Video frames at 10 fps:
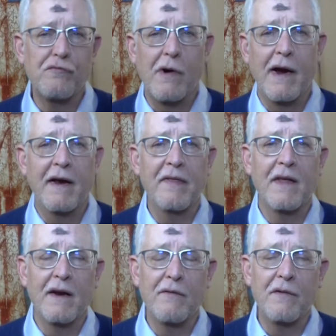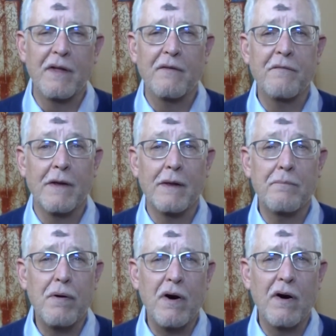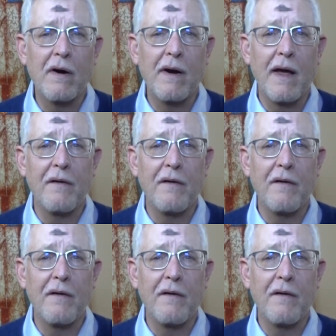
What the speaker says: right and then everything fell apart